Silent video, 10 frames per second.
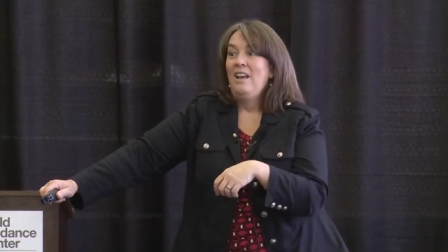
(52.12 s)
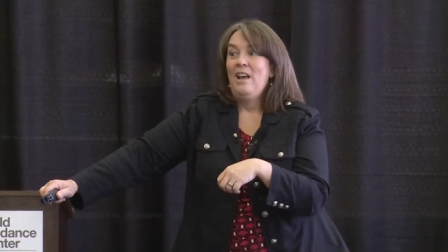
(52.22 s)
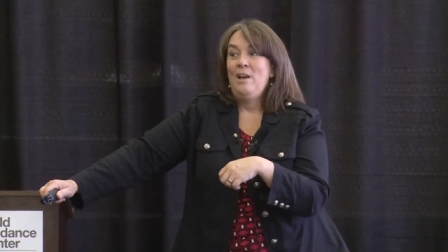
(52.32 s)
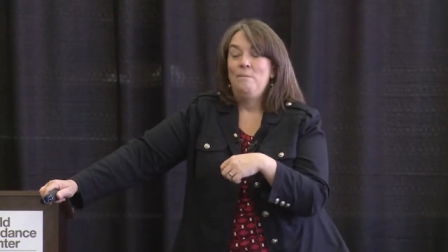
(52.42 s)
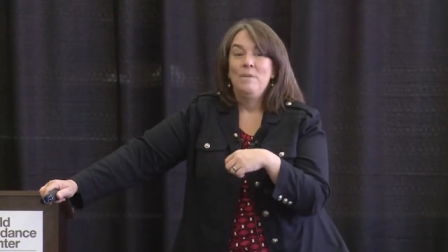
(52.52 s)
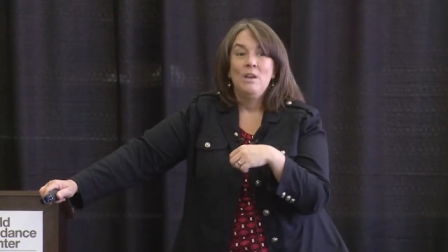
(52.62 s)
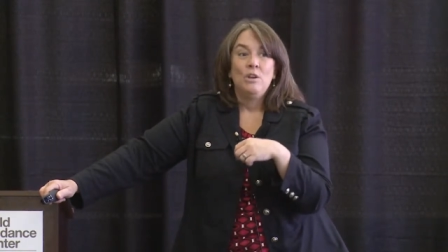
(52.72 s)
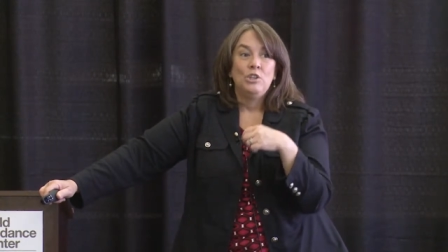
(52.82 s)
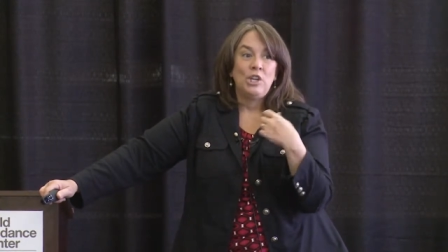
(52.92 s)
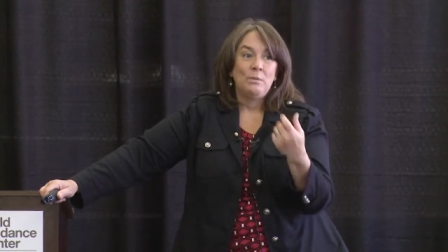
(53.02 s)
um,
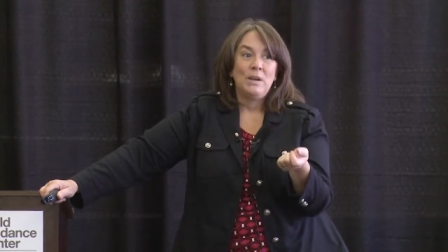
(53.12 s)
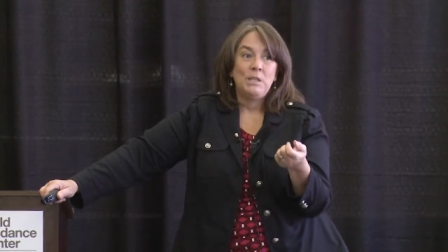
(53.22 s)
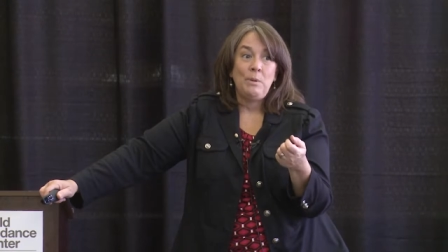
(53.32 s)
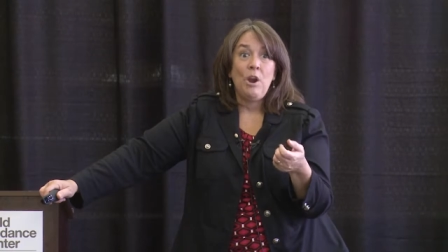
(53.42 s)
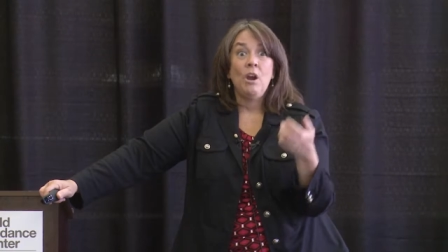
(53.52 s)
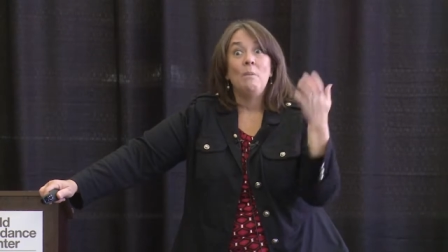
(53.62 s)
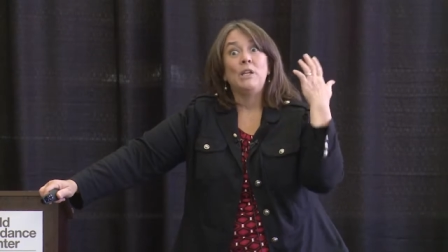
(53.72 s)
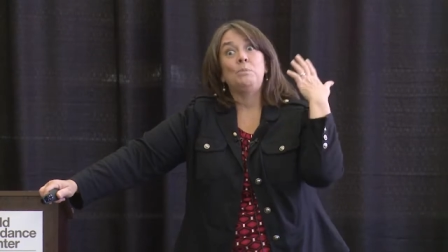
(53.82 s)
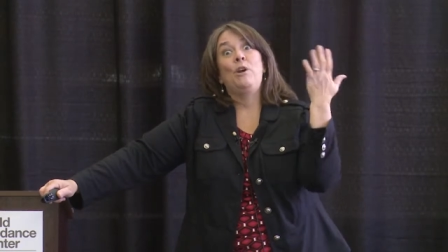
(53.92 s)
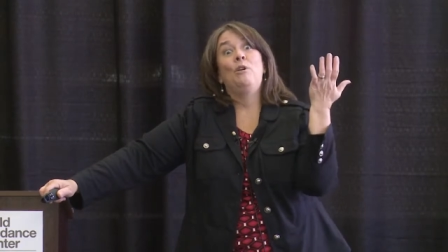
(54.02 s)
checked my spare. My
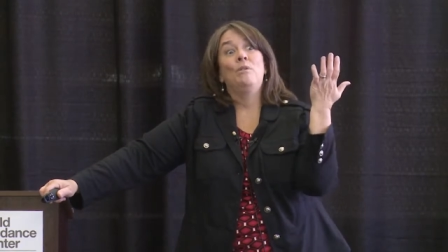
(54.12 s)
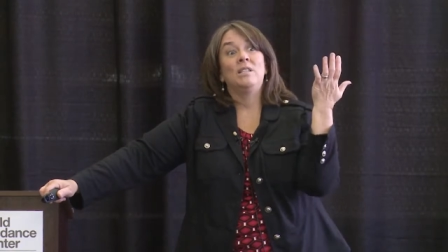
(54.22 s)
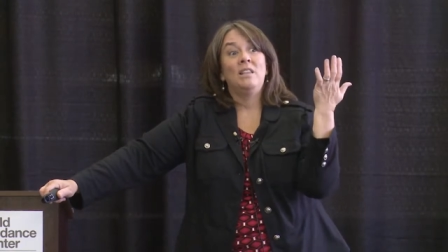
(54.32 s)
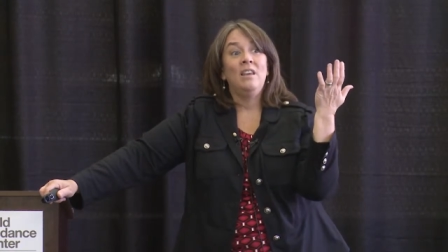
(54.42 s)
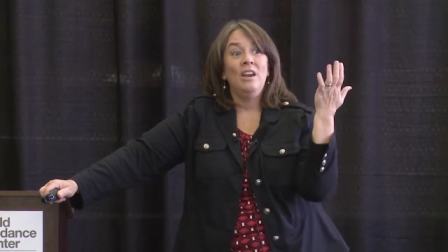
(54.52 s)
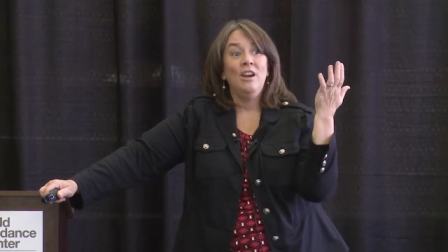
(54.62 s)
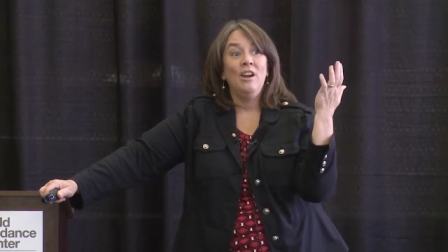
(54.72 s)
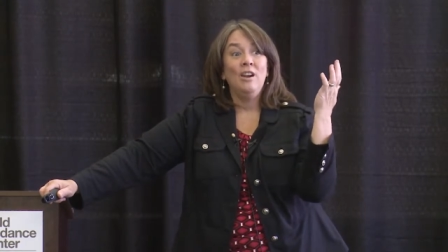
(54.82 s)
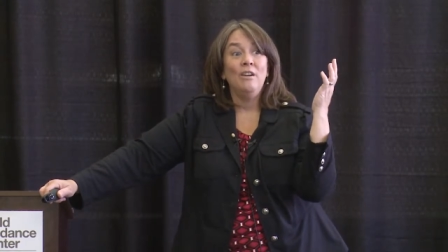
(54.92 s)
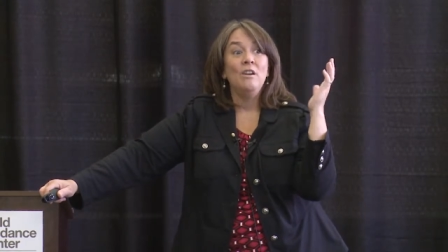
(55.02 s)
spare wasn't
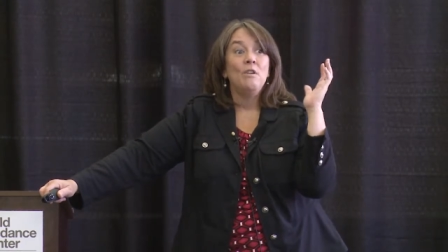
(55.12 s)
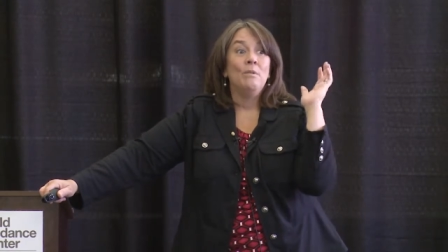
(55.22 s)
there.